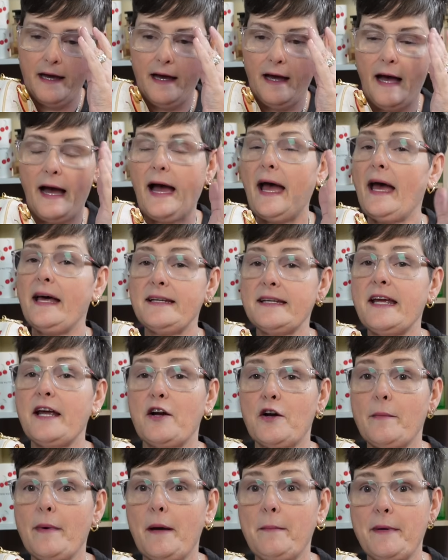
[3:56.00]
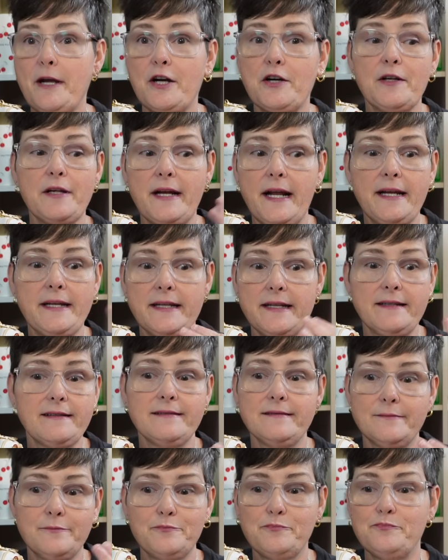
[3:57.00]
I had to care about Marilyn. I didn't
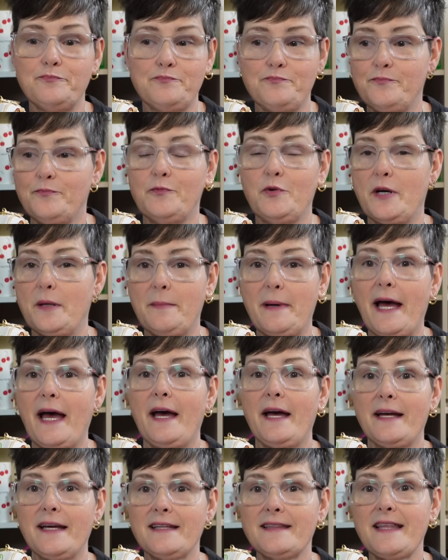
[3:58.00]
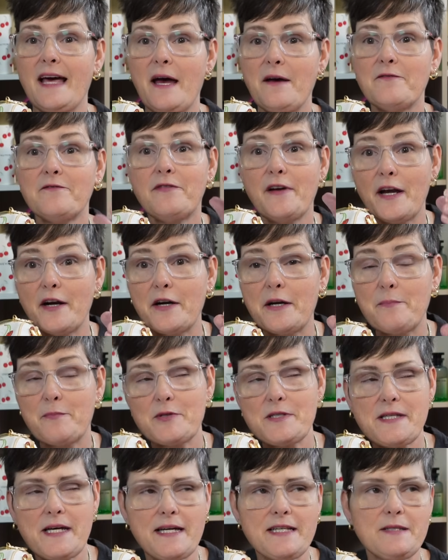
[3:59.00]
want a bag at that very
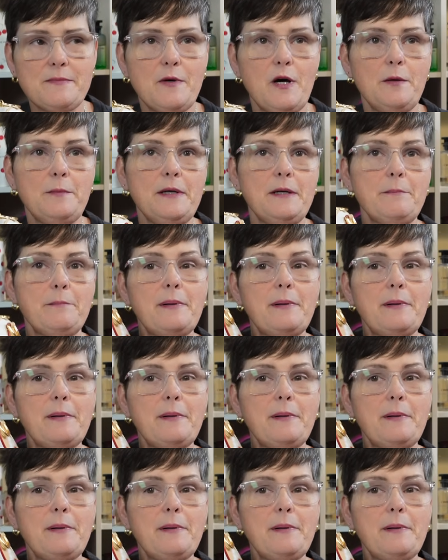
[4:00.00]
precise moment,